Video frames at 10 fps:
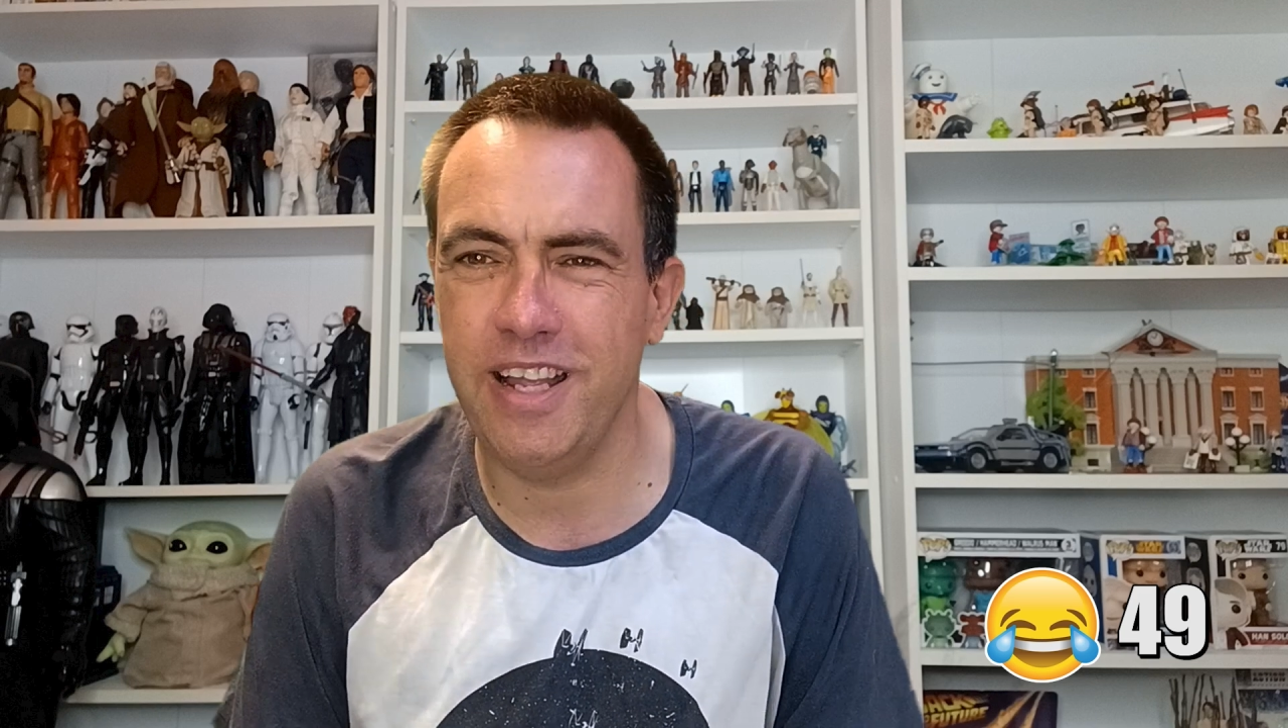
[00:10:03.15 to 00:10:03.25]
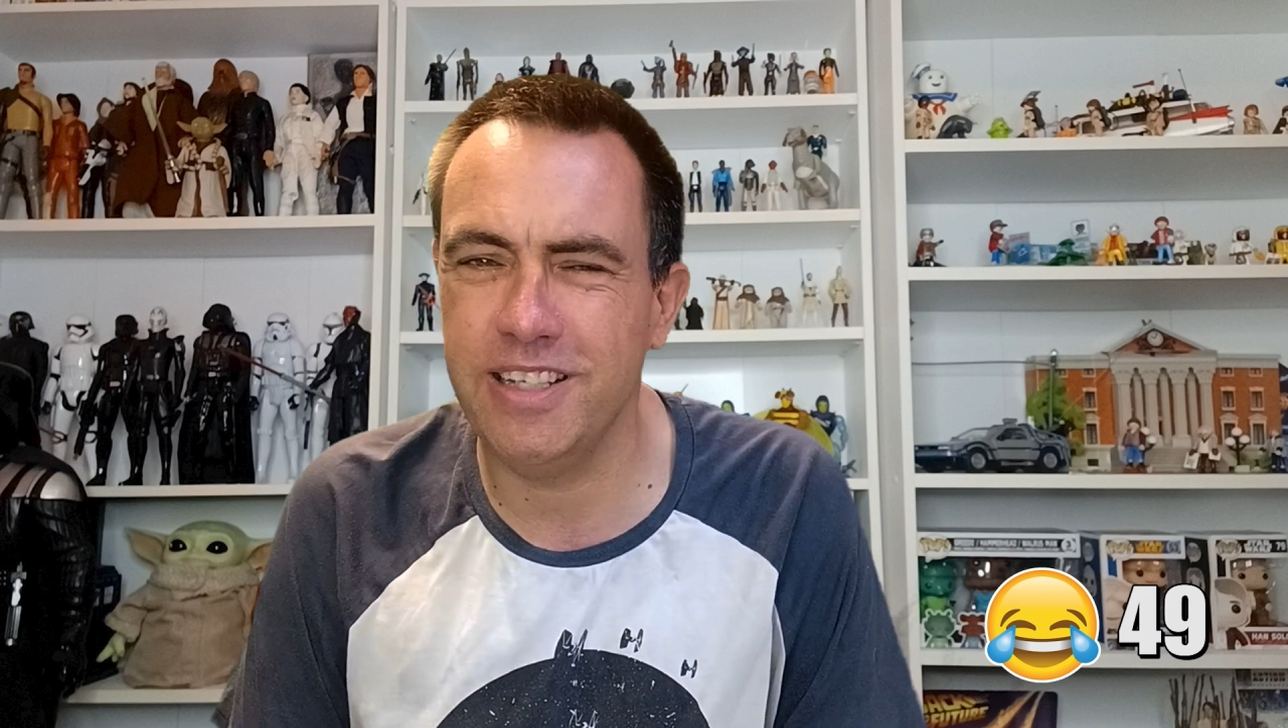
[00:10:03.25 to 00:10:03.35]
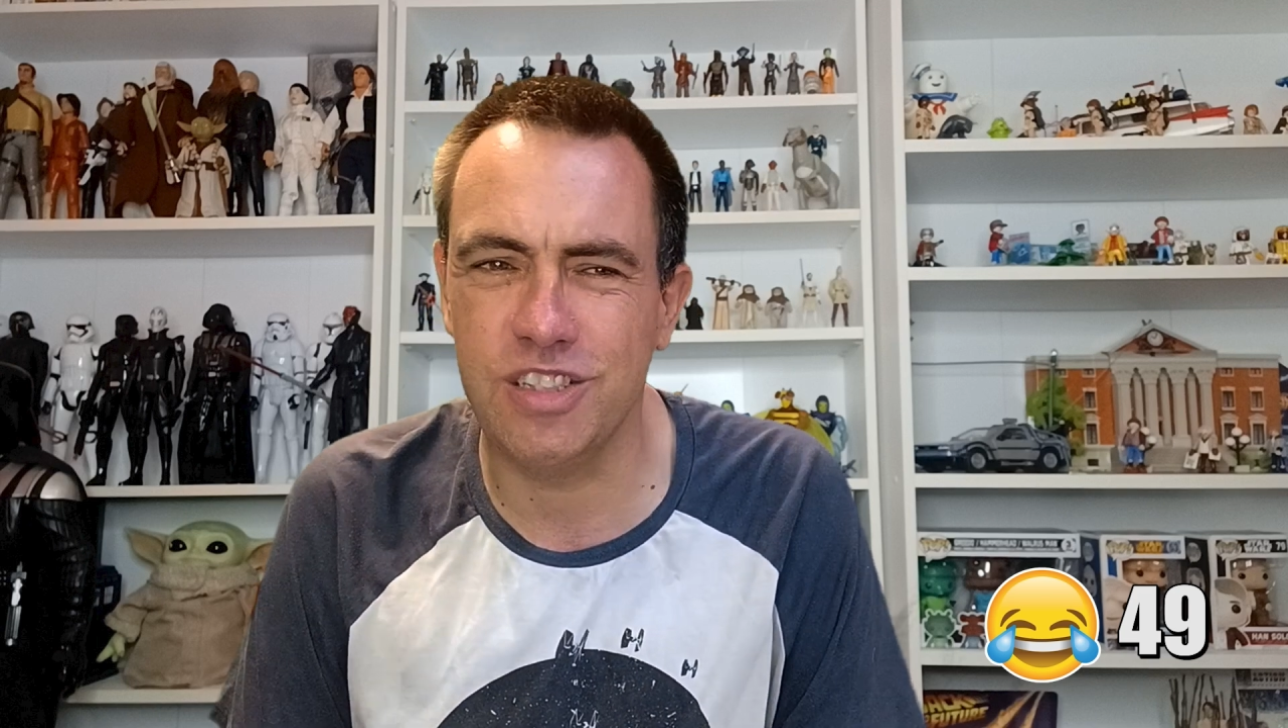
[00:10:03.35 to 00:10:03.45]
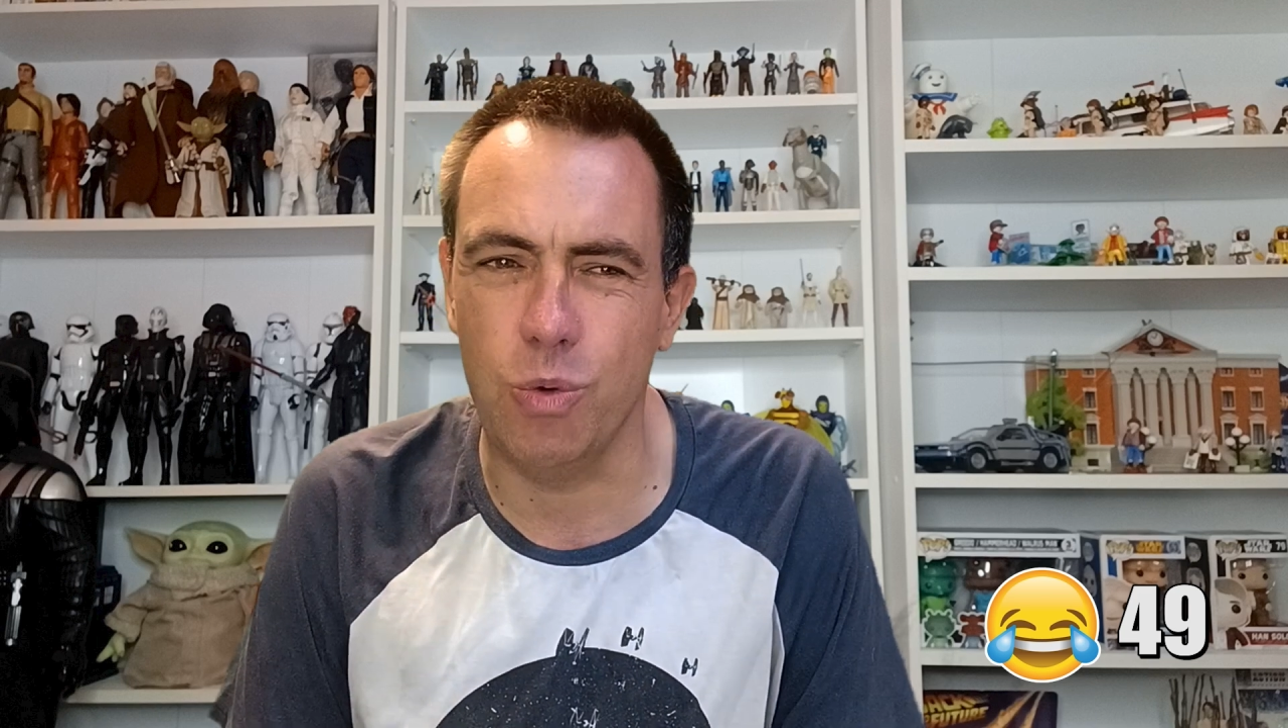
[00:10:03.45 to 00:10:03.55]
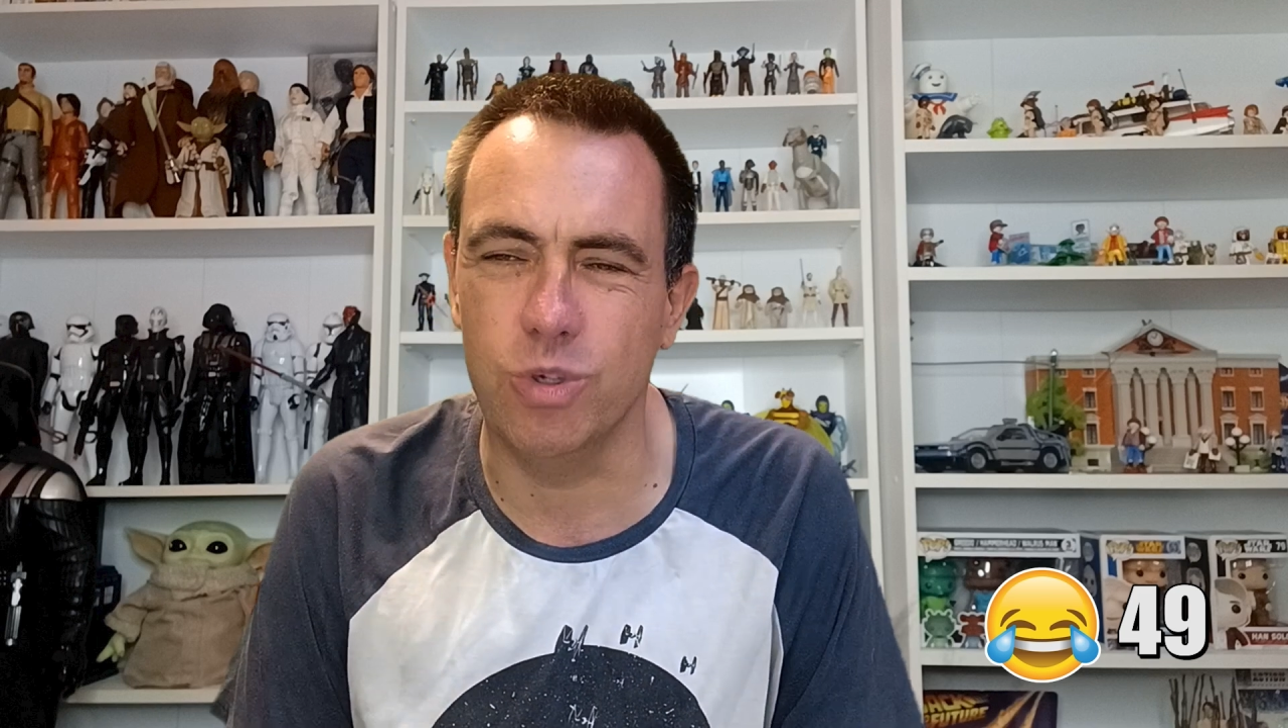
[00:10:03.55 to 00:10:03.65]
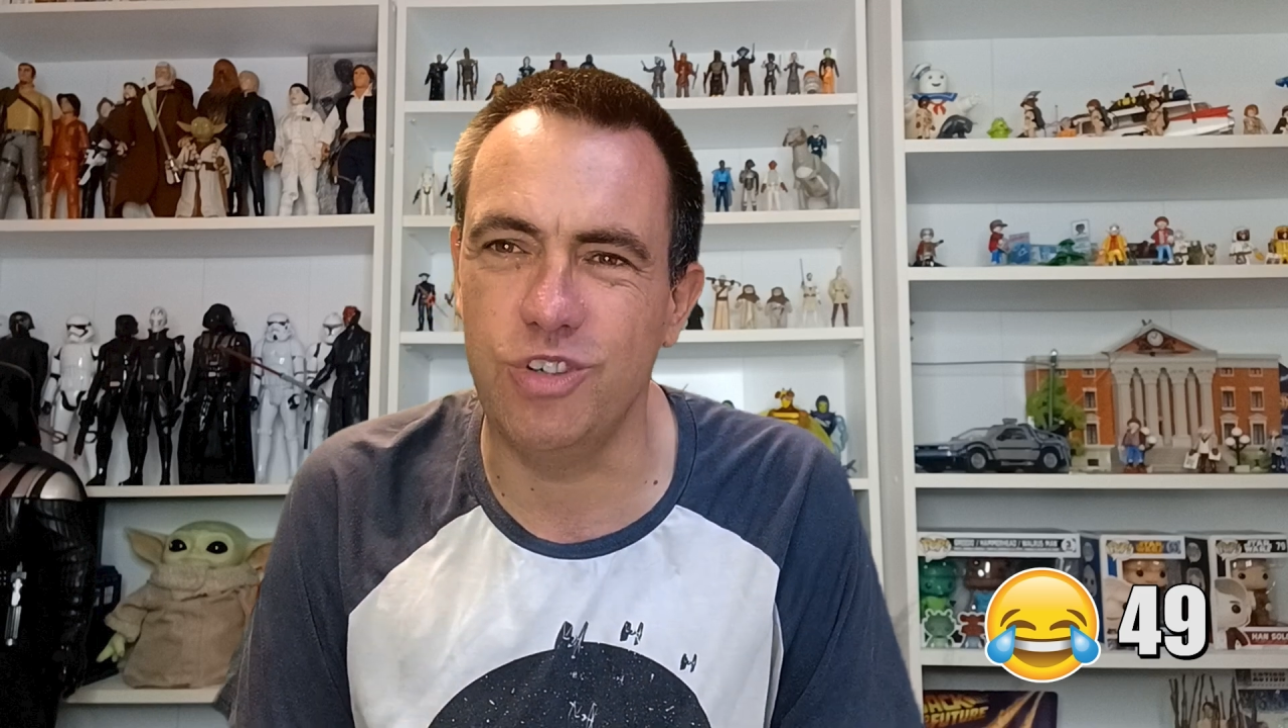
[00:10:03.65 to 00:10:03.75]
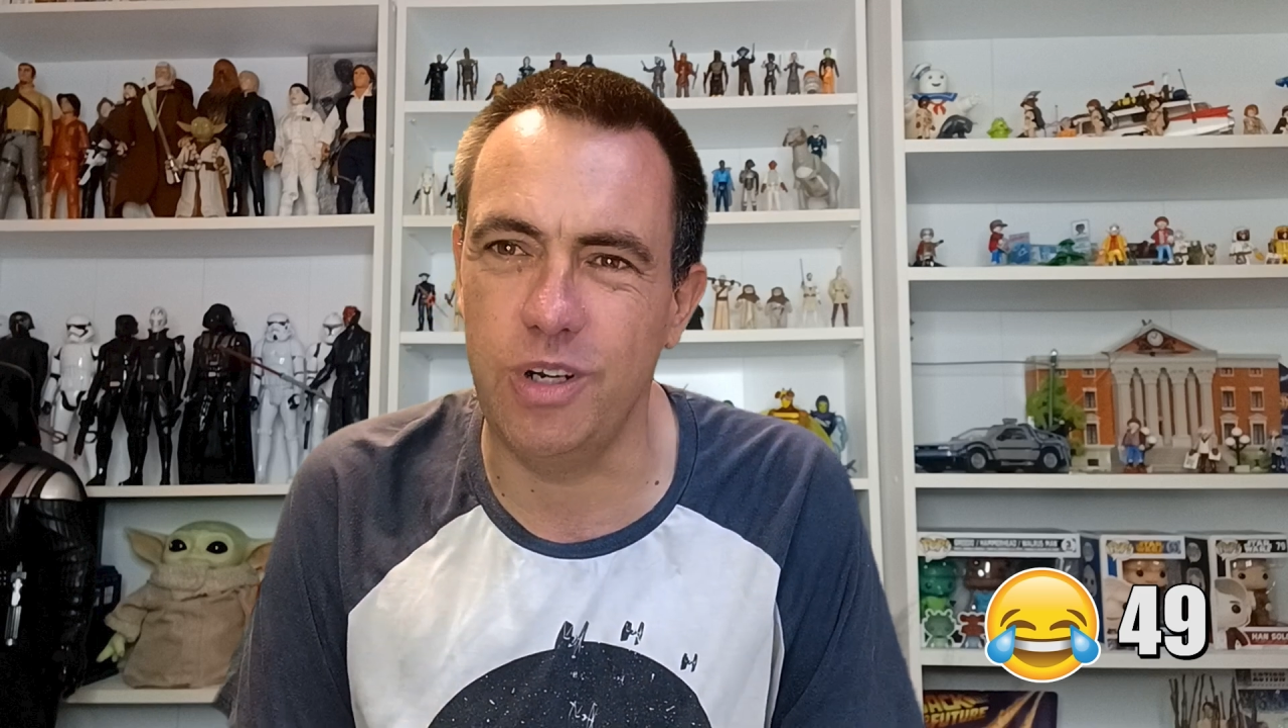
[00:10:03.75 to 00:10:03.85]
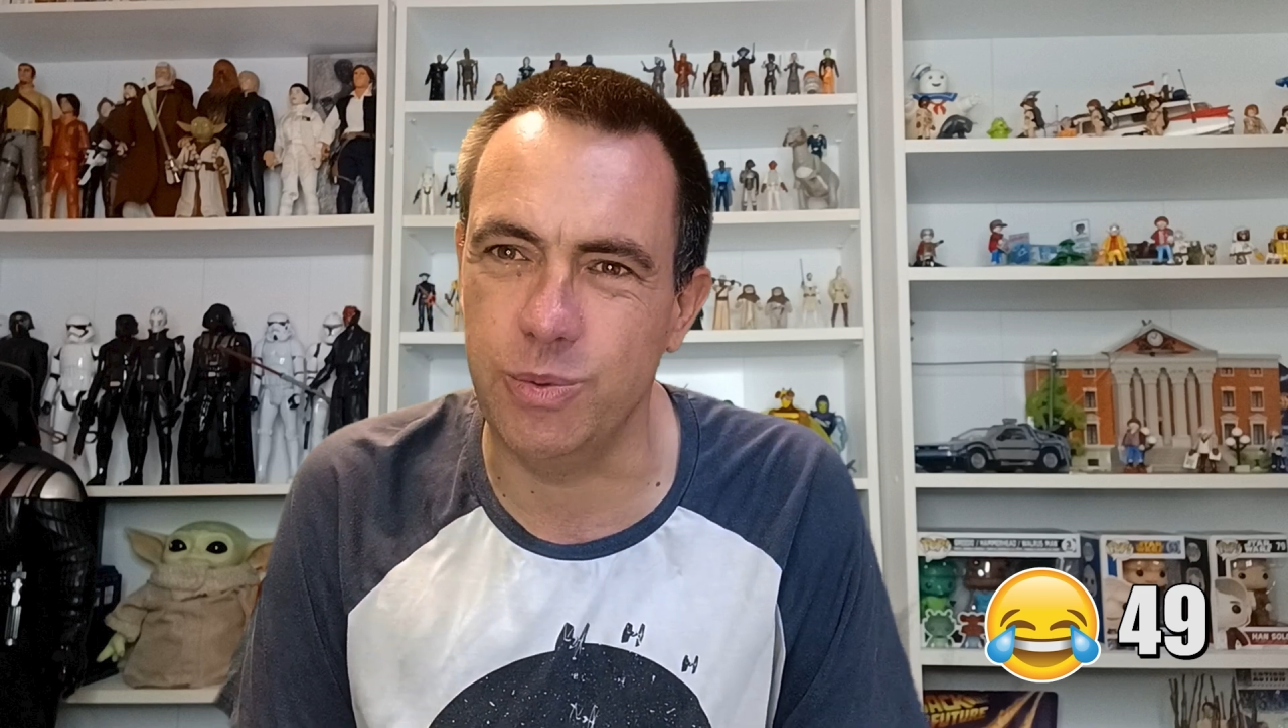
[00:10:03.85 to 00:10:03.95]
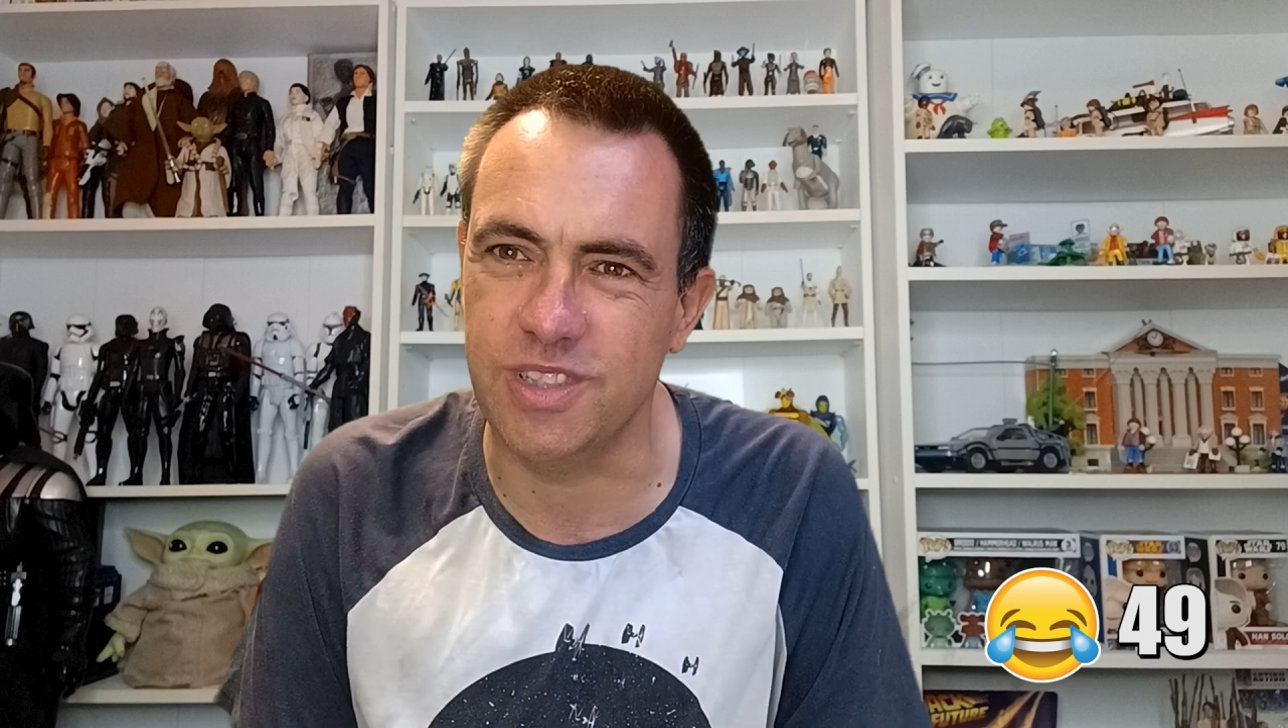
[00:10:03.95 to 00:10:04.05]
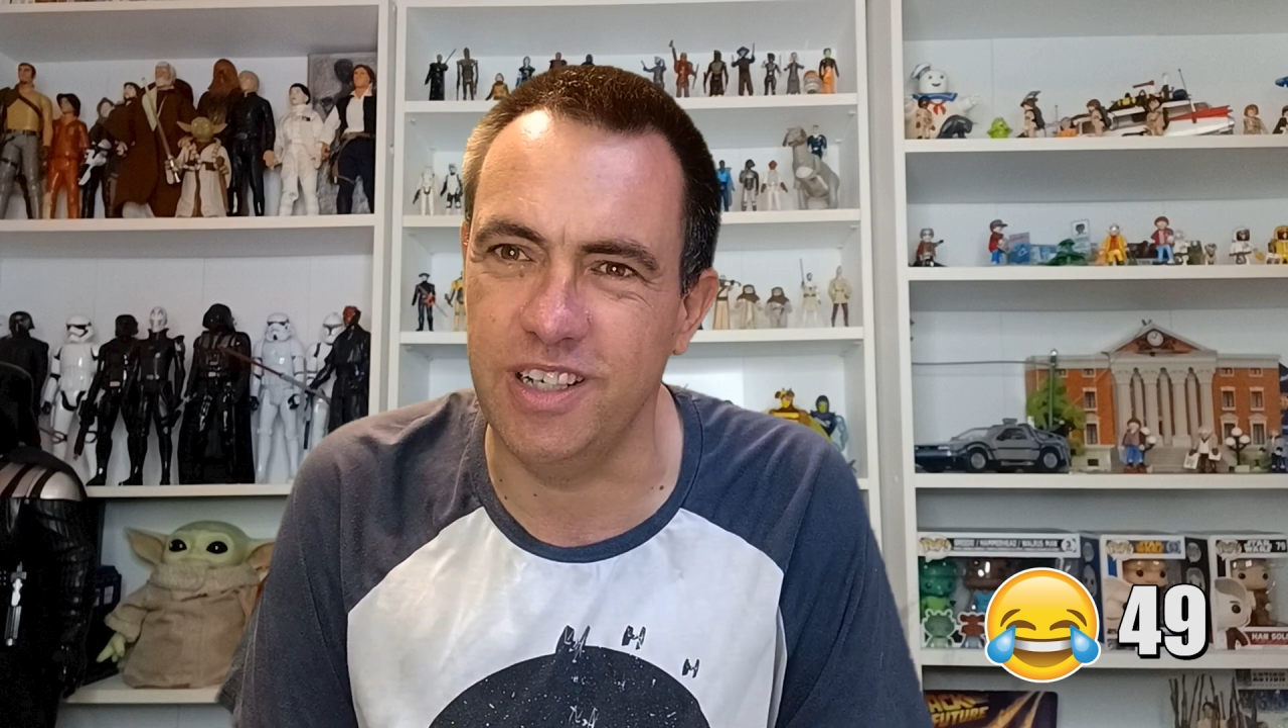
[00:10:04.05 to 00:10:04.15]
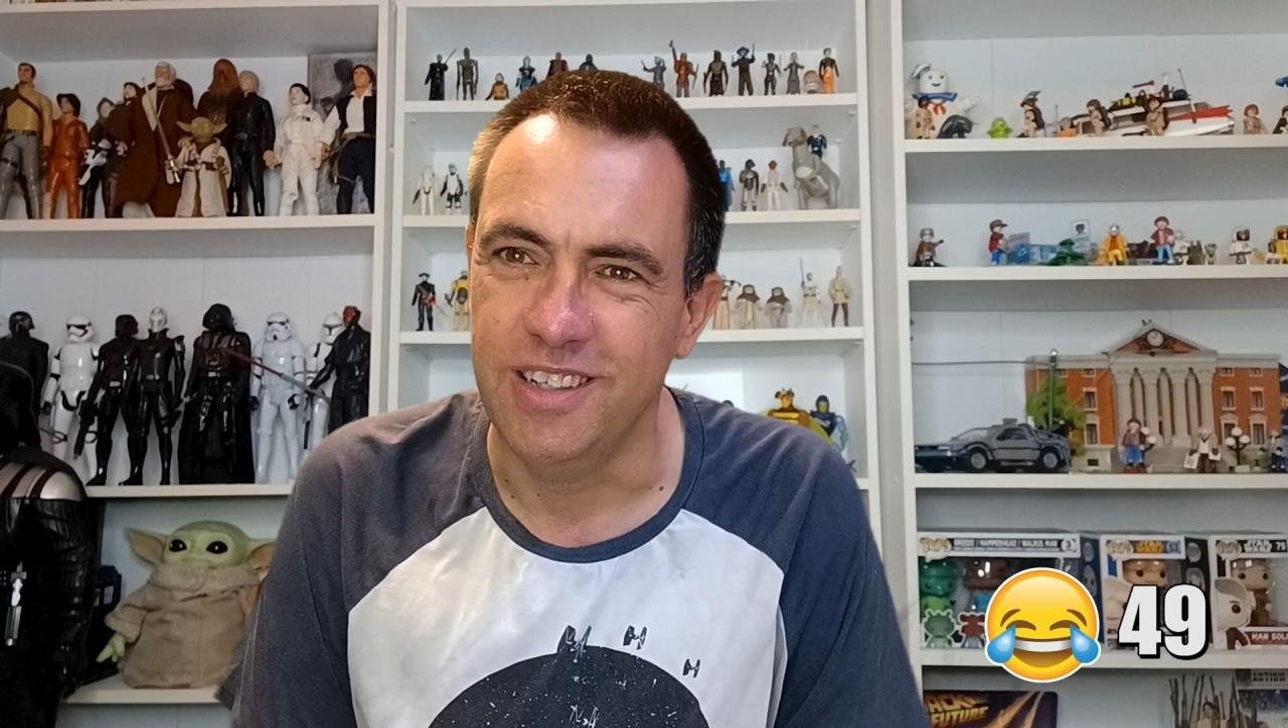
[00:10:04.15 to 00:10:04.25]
It's no wonder he was a